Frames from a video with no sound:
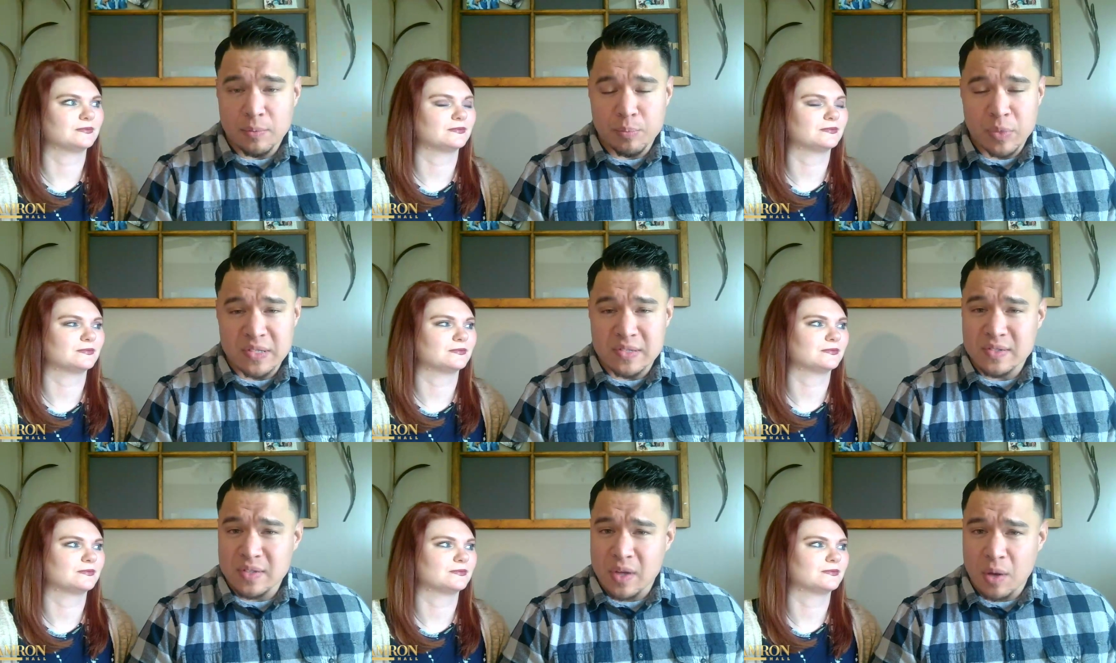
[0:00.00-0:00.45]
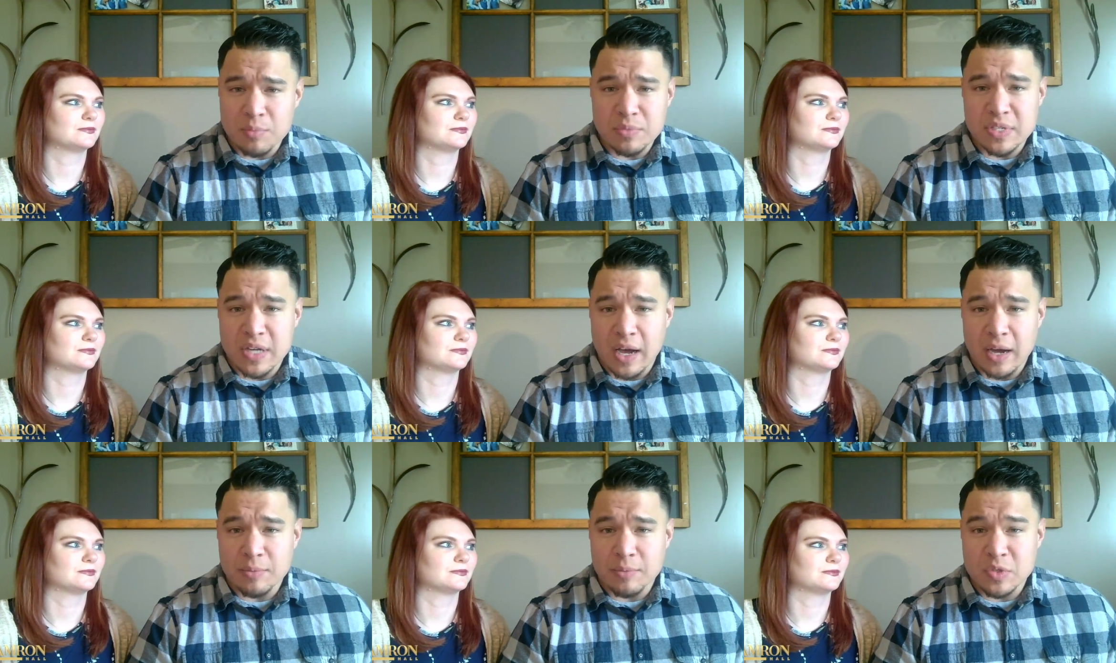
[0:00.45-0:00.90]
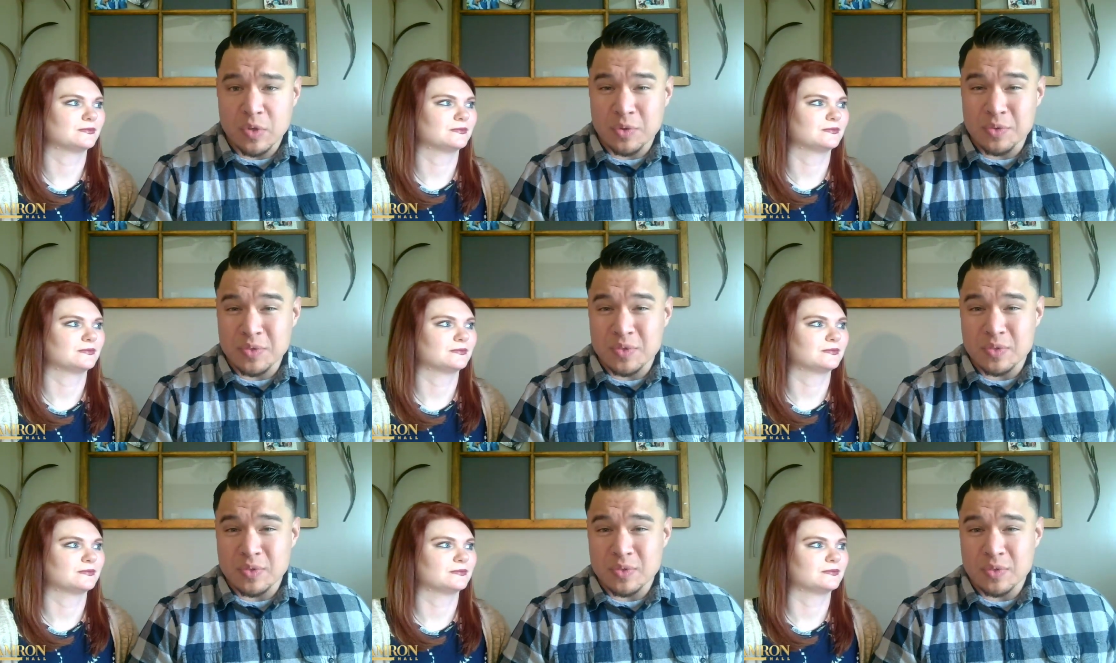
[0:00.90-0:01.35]
Speaker 1: but sometimes
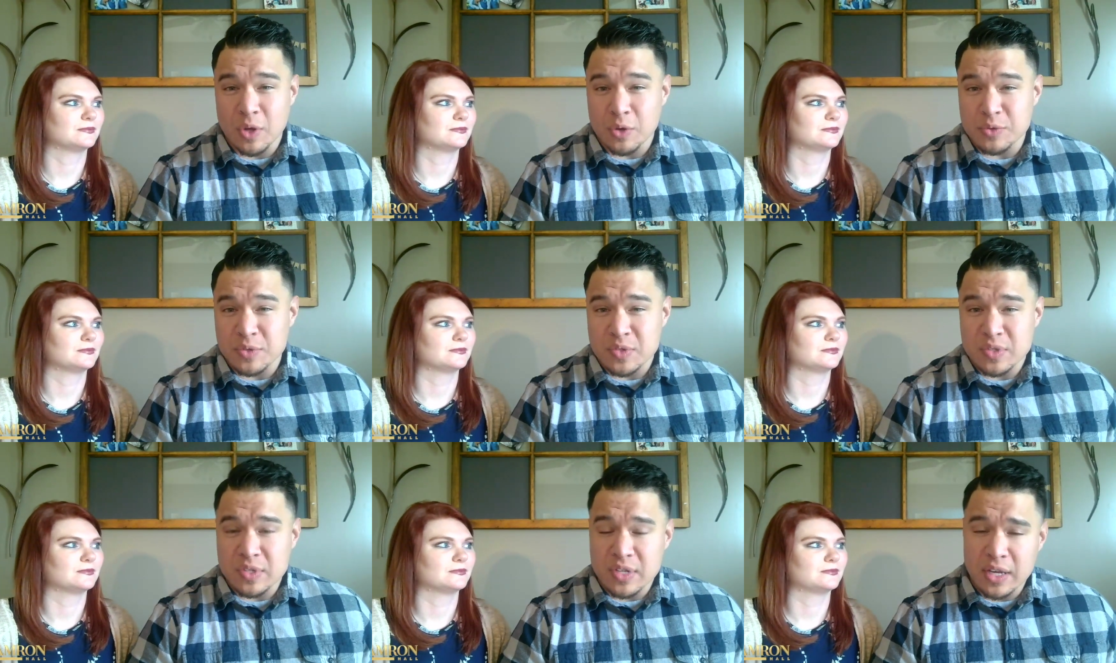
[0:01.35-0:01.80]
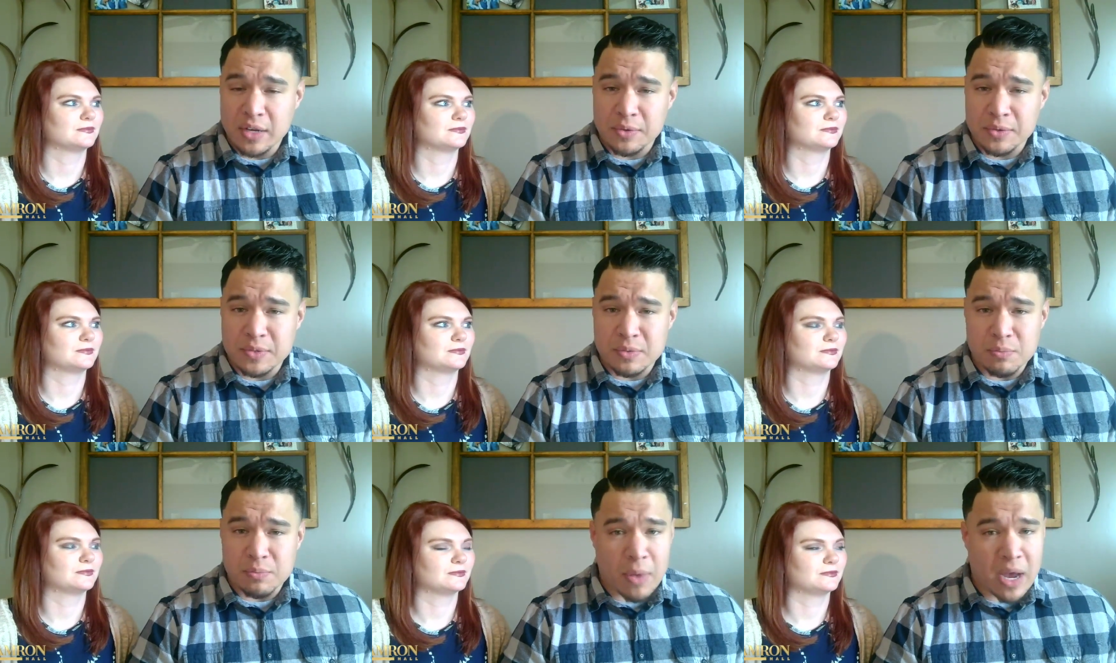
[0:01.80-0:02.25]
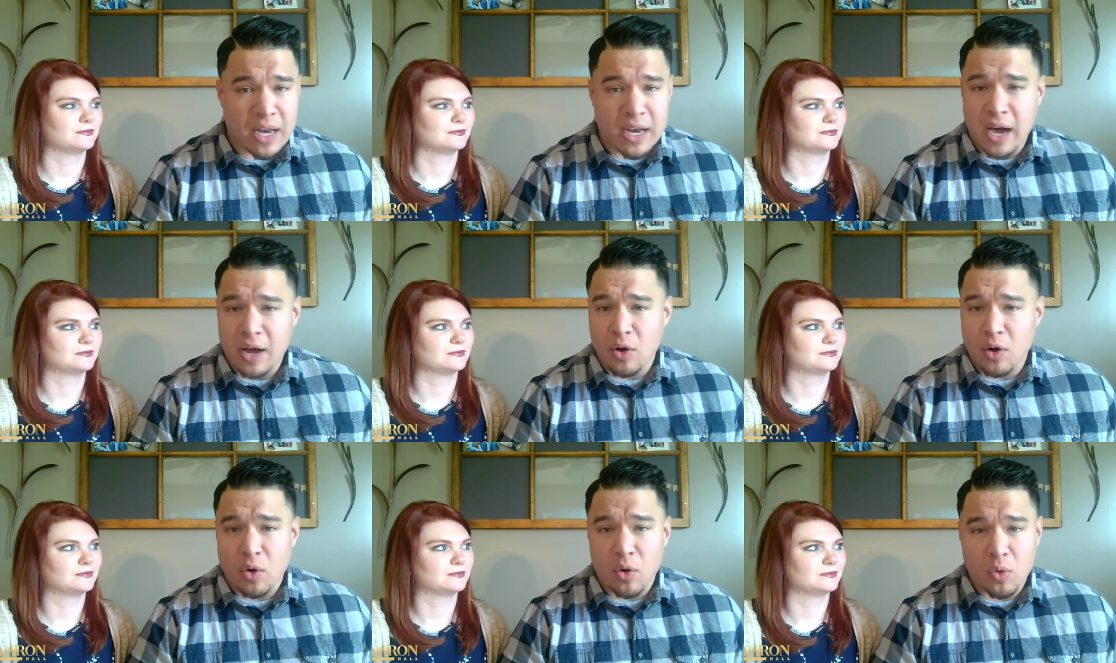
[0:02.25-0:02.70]
those those skills may
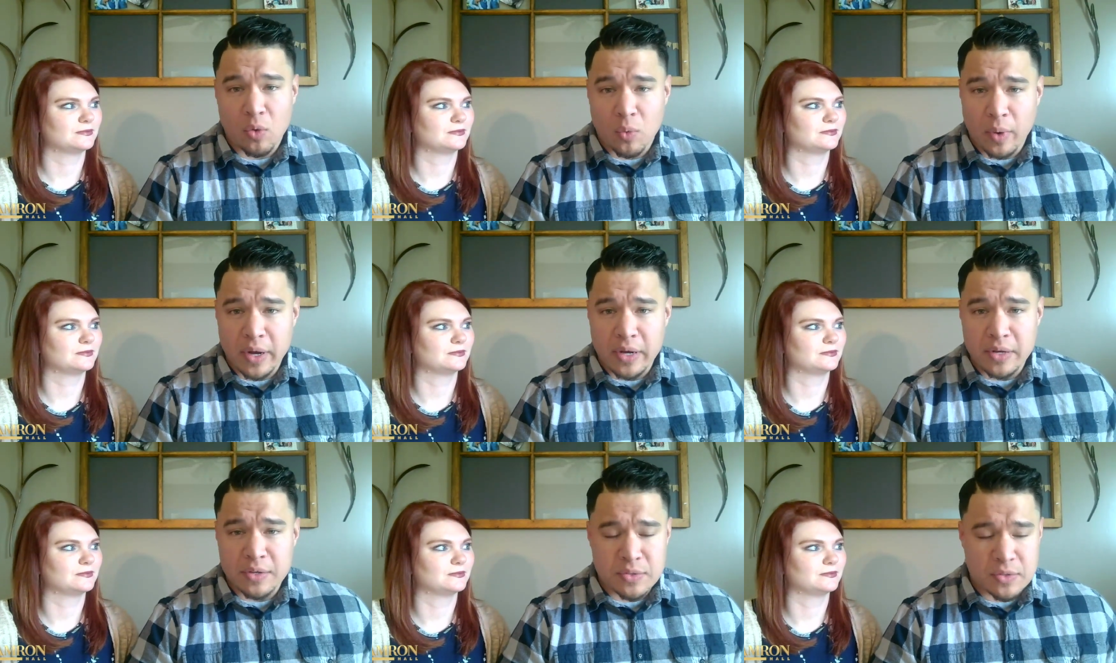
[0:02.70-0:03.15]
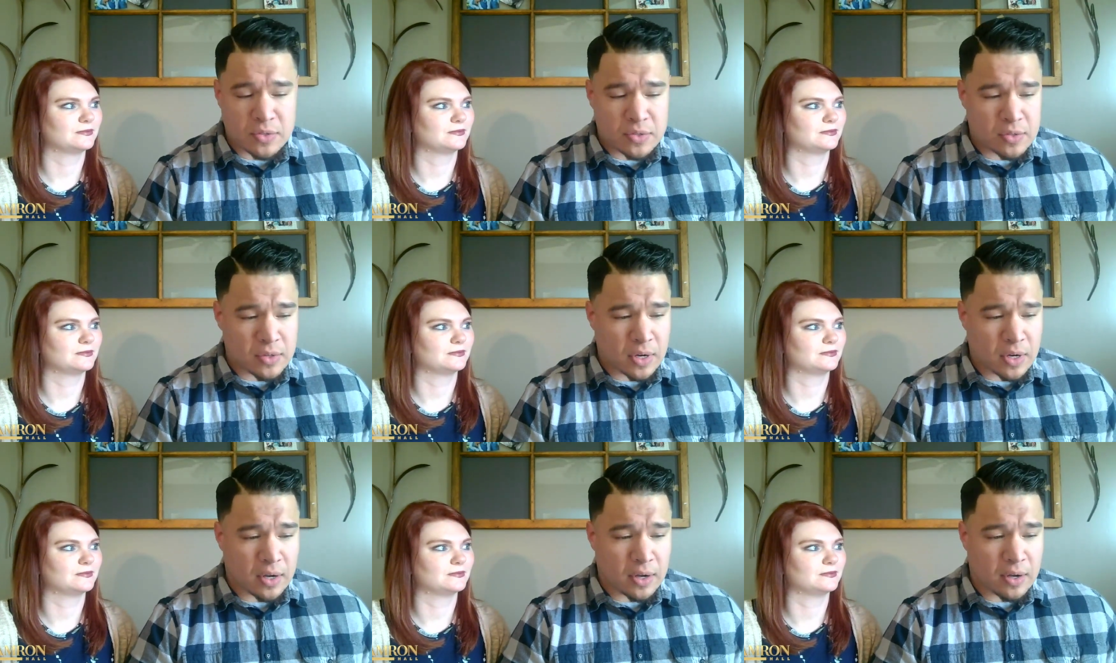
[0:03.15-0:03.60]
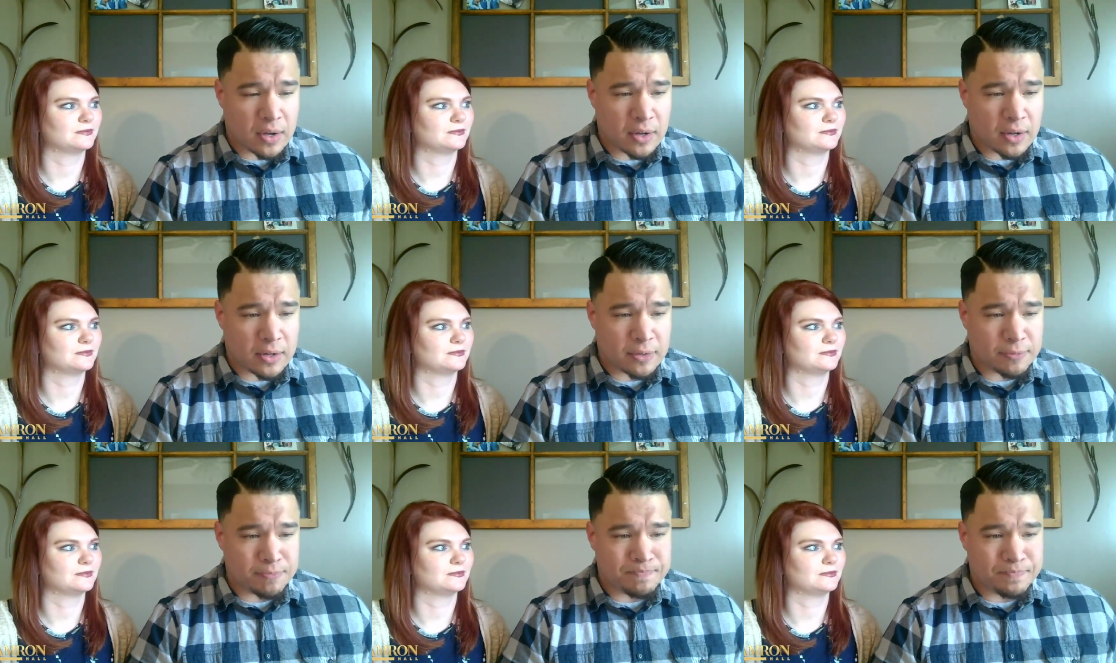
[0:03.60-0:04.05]
not always
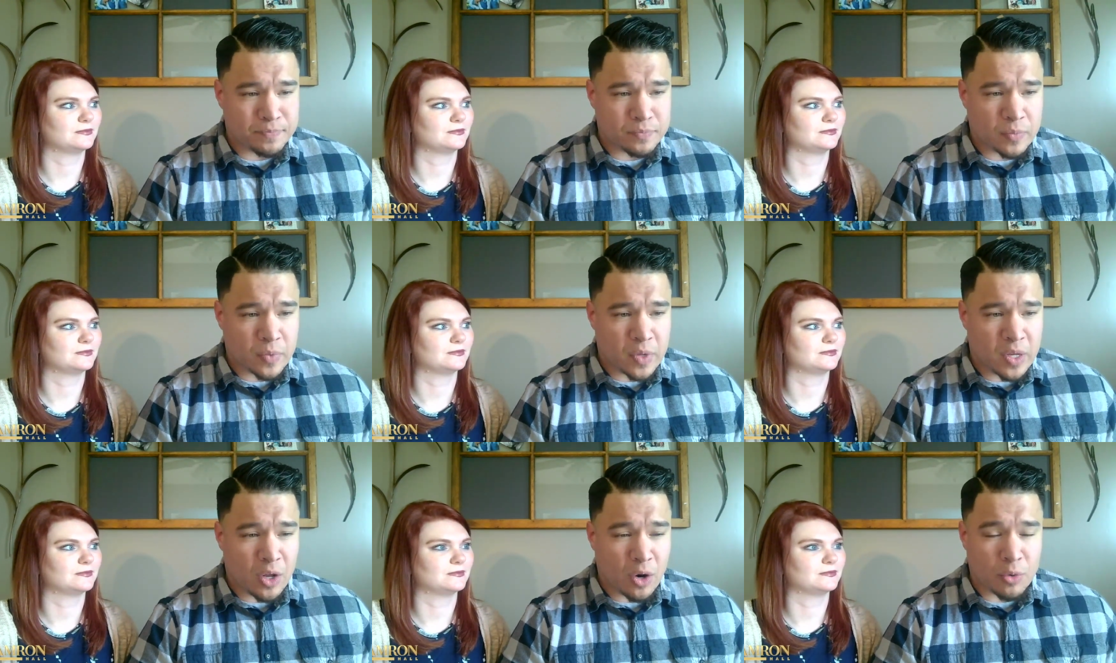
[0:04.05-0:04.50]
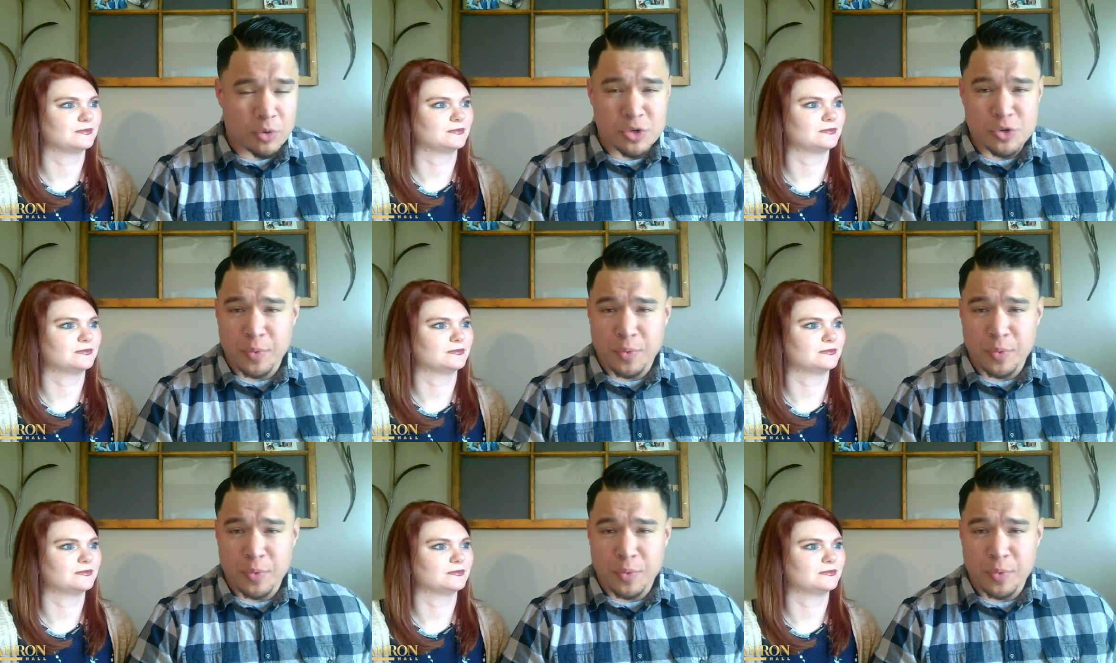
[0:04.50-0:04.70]
uh, you know